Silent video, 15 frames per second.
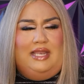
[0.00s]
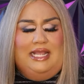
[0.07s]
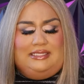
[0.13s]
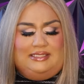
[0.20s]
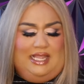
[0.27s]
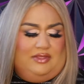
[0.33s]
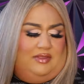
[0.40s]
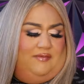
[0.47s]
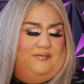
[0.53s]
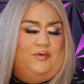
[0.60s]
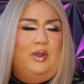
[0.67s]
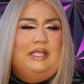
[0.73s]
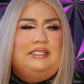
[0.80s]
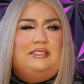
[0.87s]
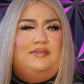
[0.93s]
Let's get the
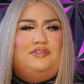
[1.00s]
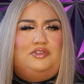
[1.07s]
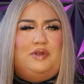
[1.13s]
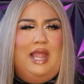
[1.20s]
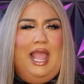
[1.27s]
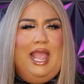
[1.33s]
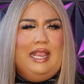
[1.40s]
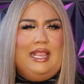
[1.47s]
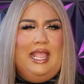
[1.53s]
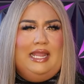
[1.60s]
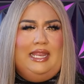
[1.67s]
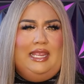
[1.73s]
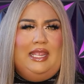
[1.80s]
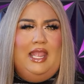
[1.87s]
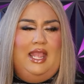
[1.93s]
voice of drag,
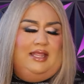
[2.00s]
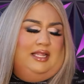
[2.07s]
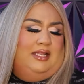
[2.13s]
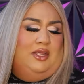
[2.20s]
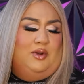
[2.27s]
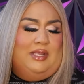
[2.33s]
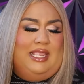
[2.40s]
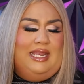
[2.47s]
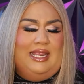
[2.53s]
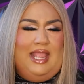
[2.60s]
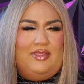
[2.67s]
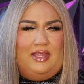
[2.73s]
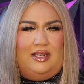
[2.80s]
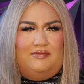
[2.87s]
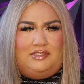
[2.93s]
honey, the little kitty
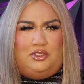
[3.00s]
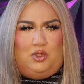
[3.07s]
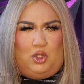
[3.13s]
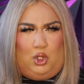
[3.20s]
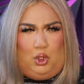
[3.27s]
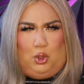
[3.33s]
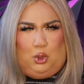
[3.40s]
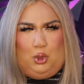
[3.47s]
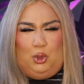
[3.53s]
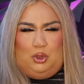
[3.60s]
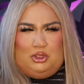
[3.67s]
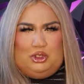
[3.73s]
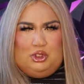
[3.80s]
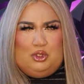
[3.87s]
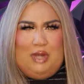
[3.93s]
cat that loves to
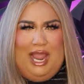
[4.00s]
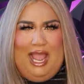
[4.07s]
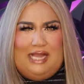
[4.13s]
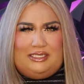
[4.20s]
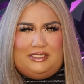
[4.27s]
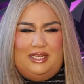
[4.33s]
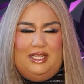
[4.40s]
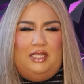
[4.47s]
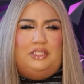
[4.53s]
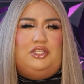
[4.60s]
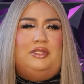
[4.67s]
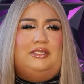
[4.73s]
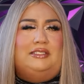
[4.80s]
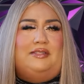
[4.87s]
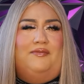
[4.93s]
scratch
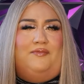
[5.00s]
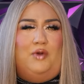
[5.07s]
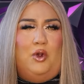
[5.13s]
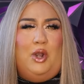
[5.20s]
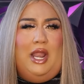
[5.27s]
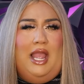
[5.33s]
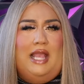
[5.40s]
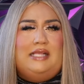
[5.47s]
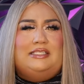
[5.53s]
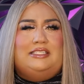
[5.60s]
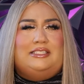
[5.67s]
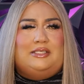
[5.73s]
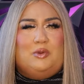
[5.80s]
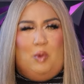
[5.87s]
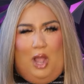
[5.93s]
to the Sephora
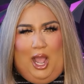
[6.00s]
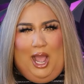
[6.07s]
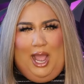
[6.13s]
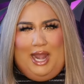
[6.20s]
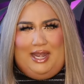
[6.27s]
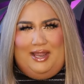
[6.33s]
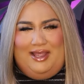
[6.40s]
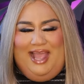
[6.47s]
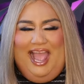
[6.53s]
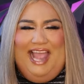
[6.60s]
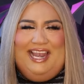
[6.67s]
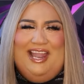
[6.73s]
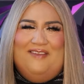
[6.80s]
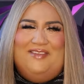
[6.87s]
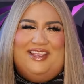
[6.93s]
squad.
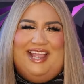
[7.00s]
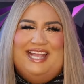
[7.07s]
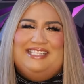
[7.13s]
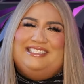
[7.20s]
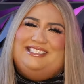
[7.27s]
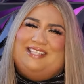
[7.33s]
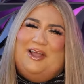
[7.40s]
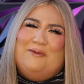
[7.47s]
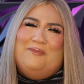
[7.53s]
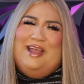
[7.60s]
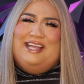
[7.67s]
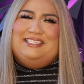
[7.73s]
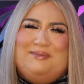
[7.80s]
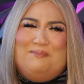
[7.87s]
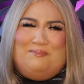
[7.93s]
I love you guys so
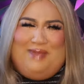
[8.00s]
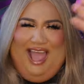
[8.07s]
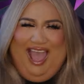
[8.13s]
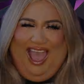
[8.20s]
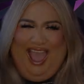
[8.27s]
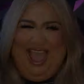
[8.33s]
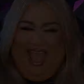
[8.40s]
much. Bye.